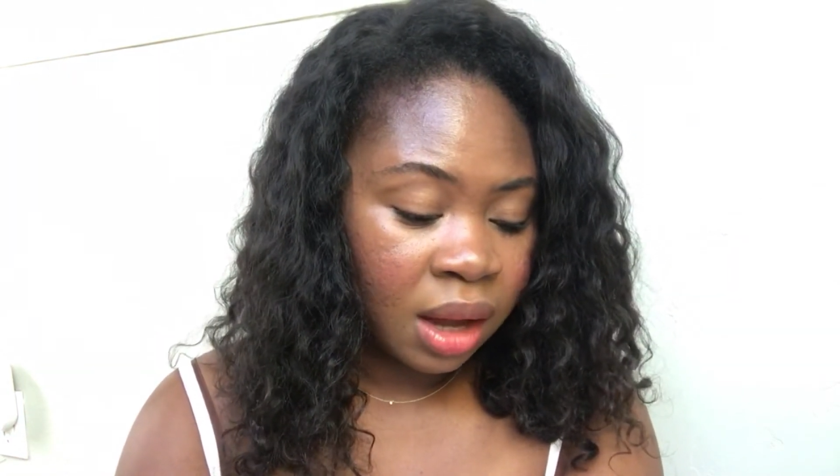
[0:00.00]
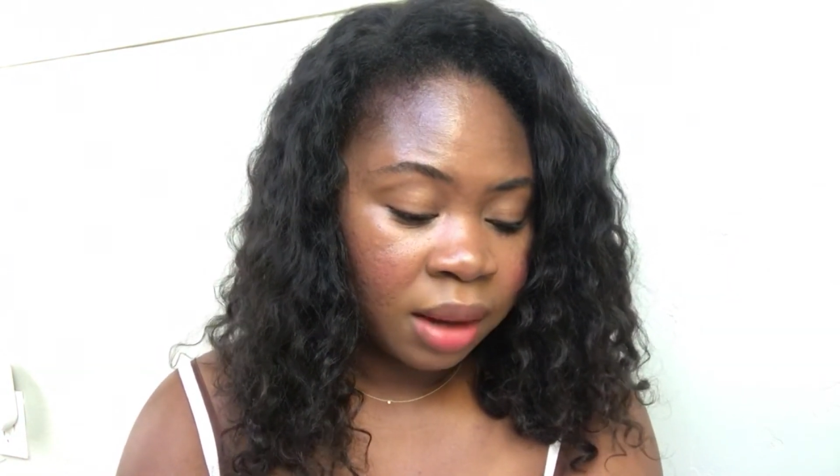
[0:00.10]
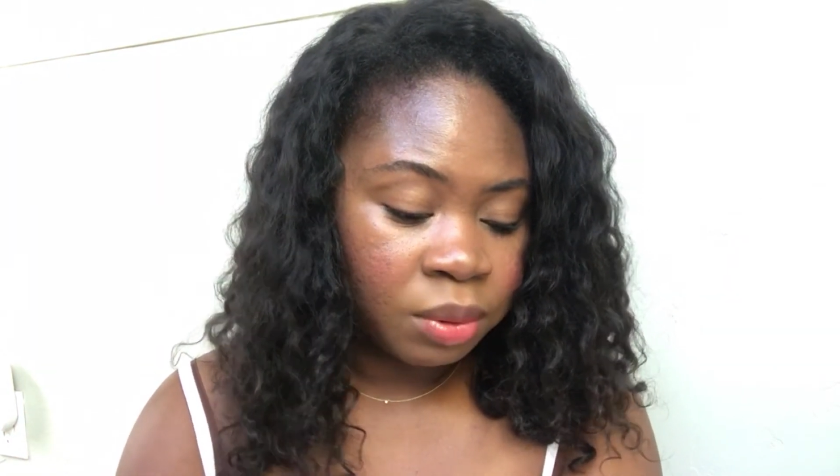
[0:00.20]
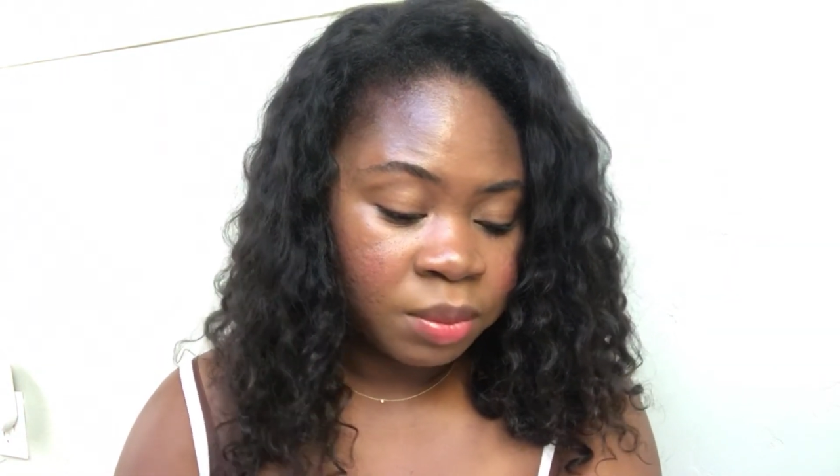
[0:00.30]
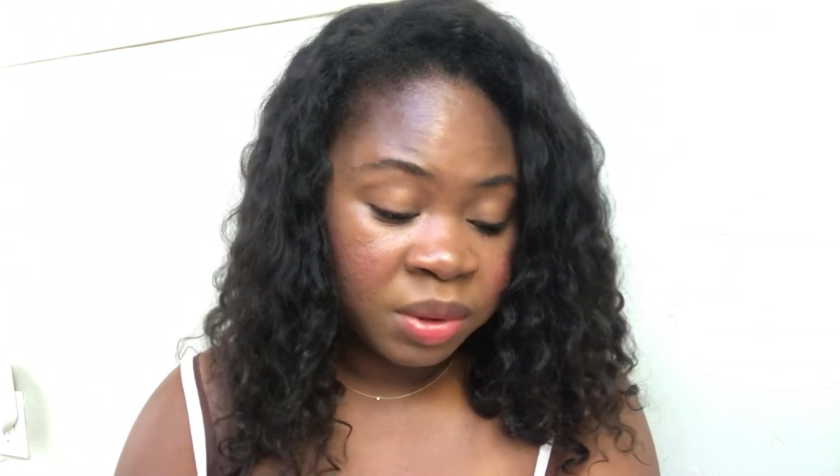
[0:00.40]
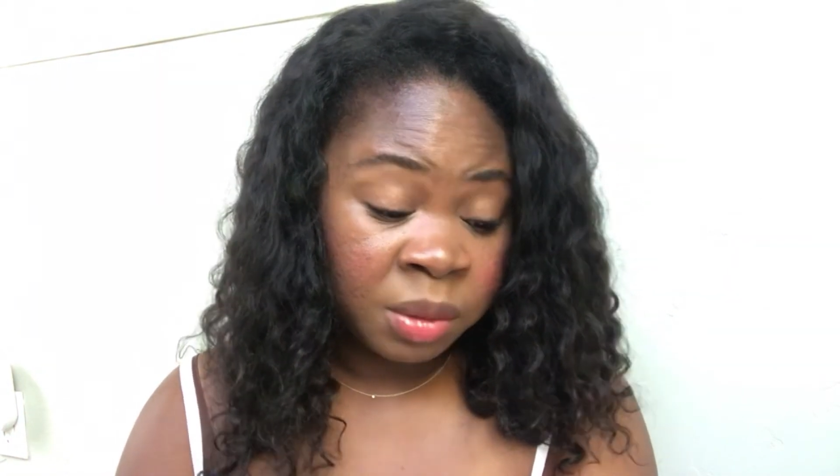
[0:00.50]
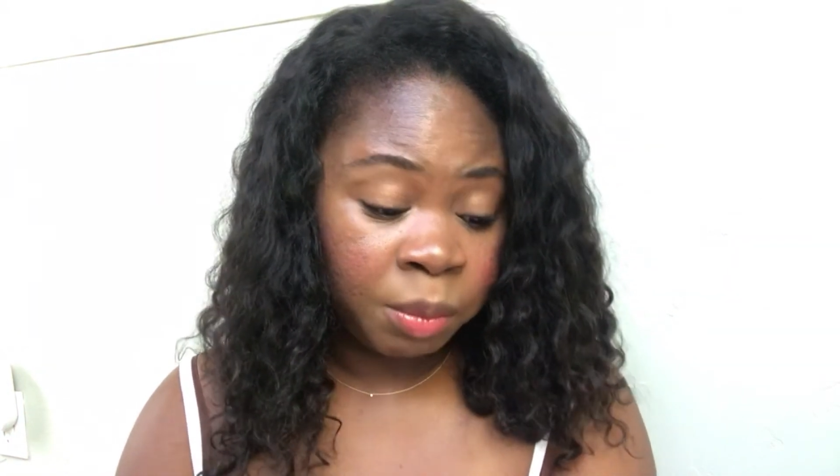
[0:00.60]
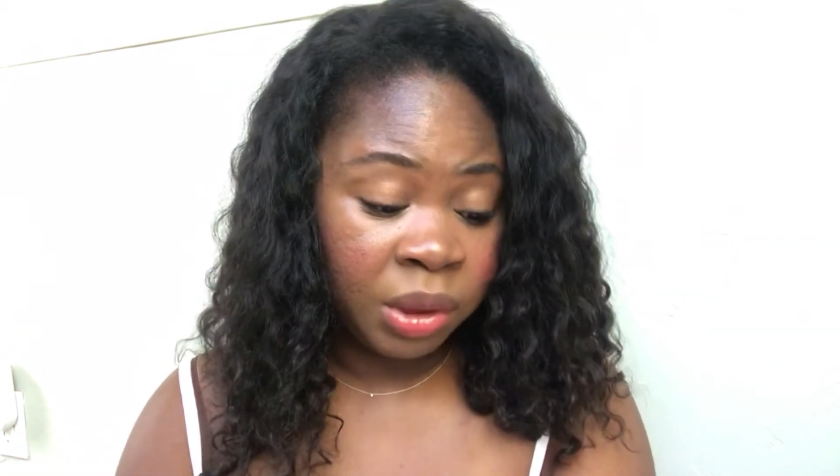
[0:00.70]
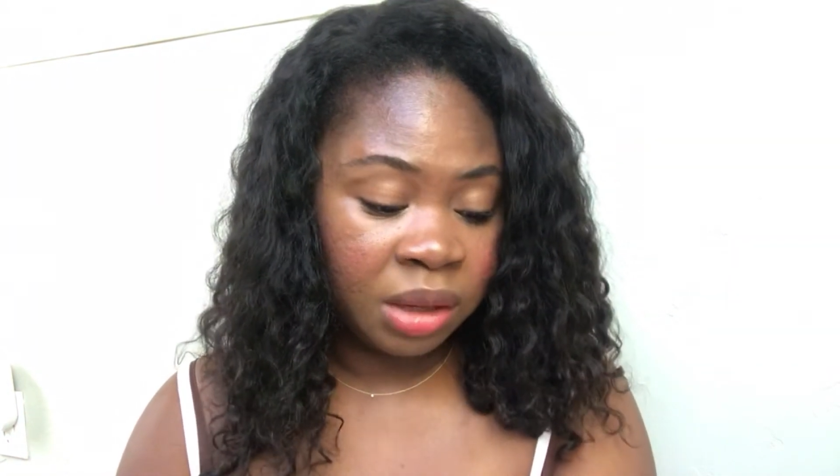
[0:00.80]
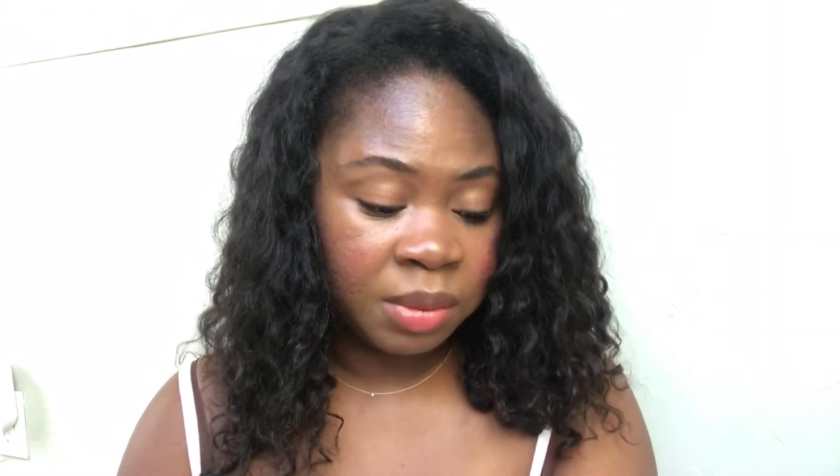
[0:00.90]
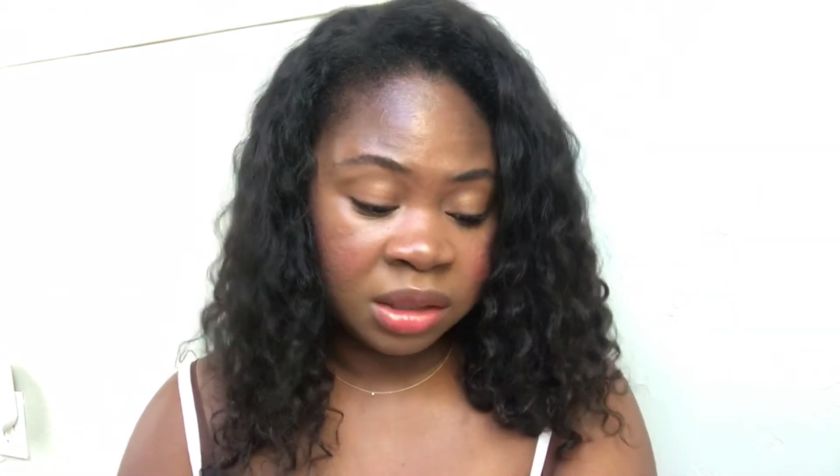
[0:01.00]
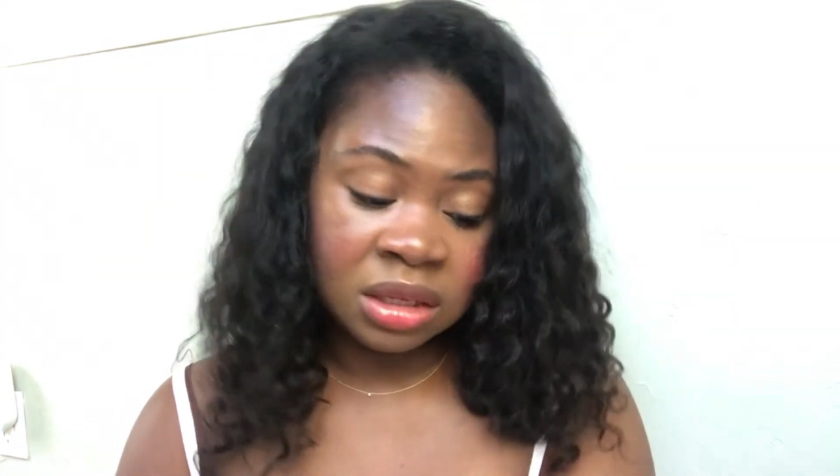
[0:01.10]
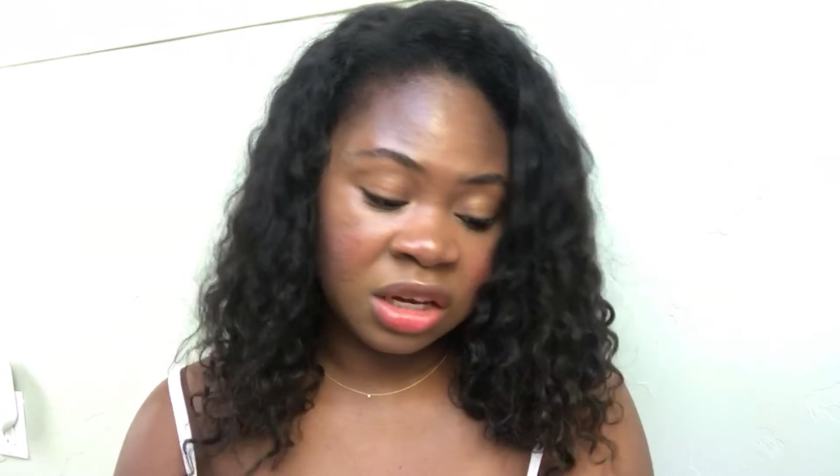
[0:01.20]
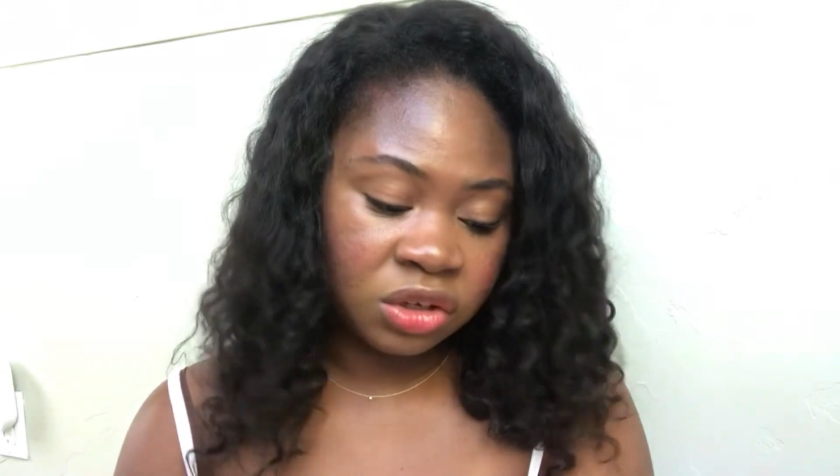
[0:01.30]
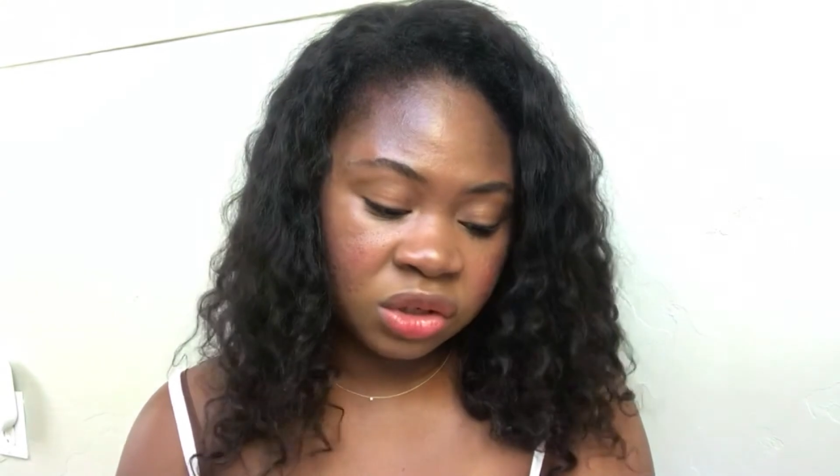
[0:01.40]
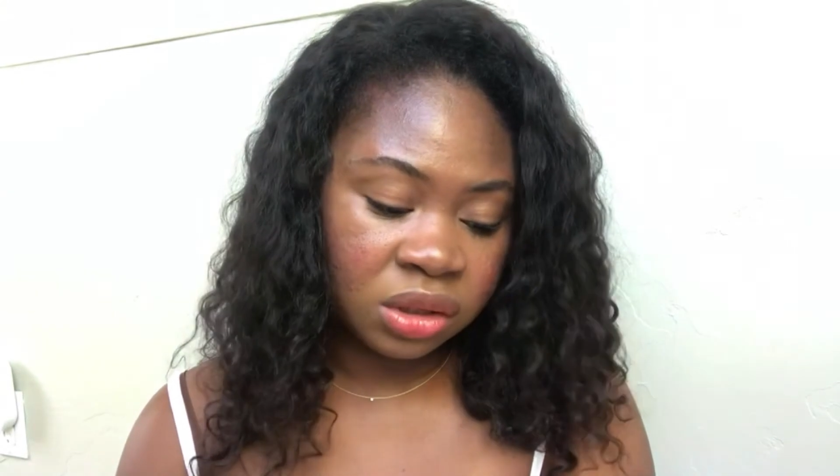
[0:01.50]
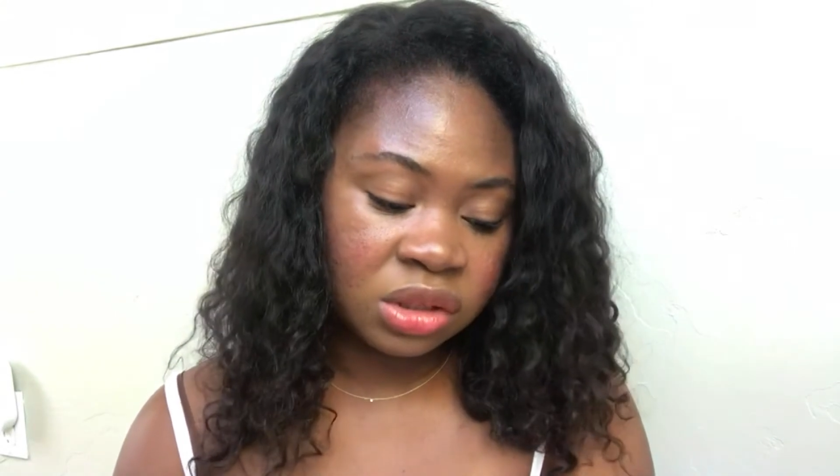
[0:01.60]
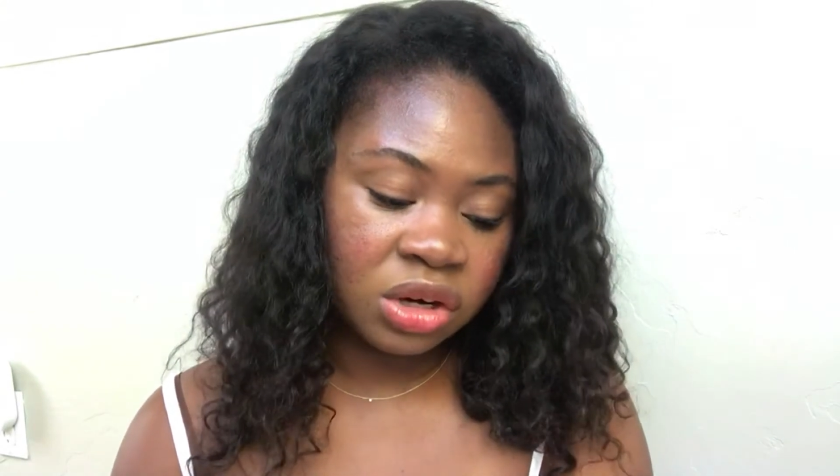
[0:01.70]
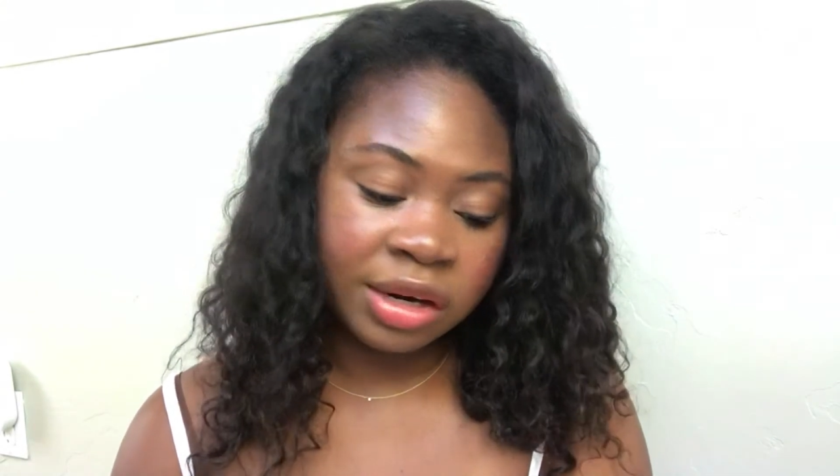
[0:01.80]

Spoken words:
hyperpigmentation,